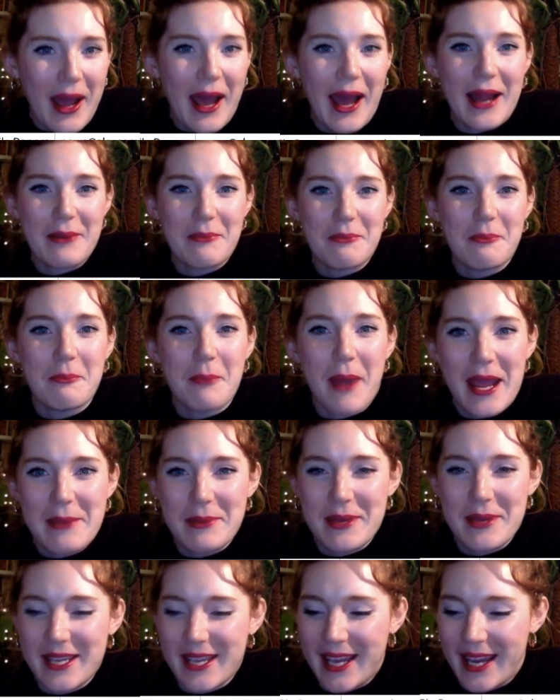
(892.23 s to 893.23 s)
And
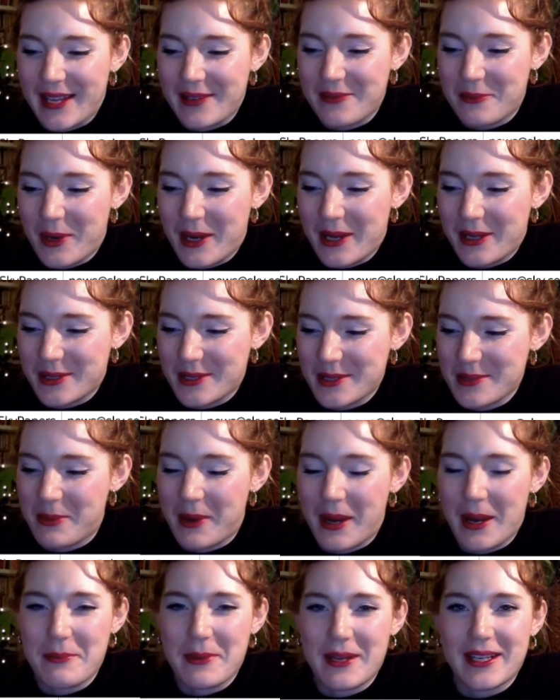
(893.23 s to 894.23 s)
maybe Kate and Wills
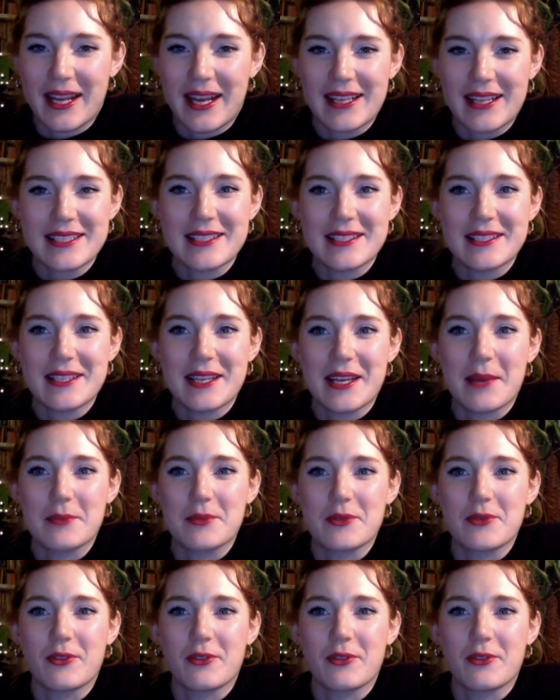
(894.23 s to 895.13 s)
might be next in terms of